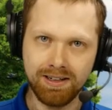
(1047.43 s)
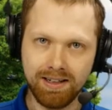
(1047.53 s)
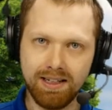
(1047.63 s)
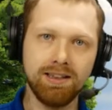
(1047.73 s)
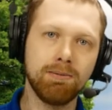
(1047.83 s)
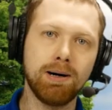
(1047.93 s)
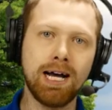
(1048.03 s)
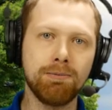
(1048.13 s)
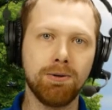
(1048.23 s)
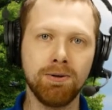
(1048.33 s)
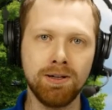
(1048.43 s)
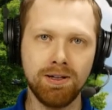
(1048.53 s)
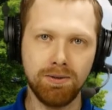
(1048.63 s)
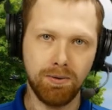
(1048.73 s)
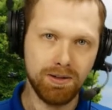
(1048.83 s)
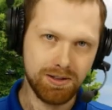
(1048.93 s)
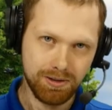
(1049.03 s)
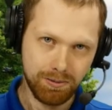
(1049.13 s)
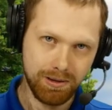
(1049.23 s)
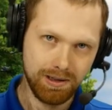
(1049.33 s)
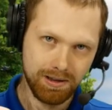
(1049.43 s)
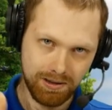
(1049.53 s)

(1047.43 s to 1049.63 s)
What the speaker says: in the Bible, once with